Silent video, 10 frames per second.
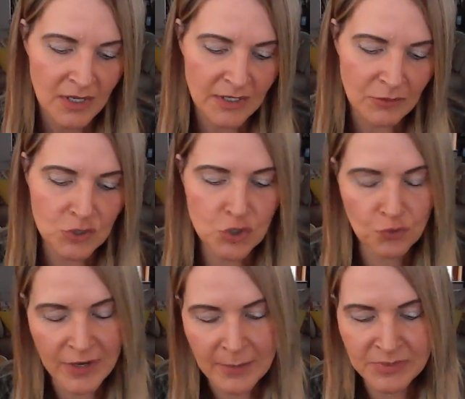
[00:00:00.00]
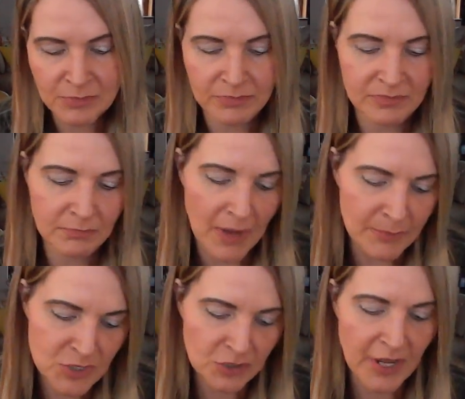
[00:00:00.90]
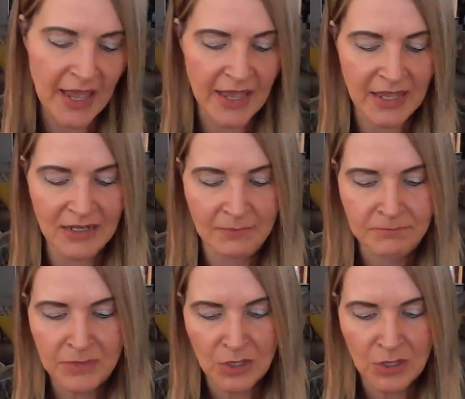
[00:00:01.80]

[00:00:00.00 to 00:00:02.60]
you know, tripped, bumped your head,